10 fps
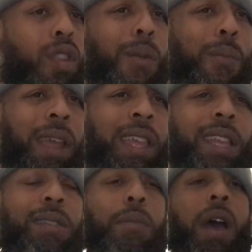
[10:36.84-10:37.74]
my
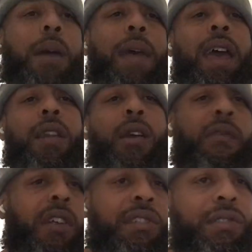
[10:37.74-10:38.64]
kid's mom had our
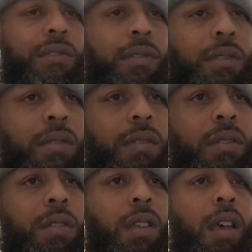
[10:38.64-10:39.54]
first
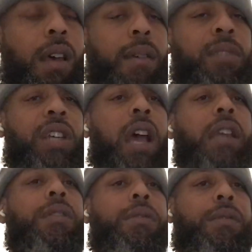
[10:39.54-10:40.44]
child,
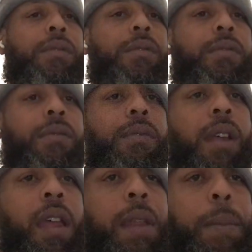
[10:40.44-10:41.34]
right?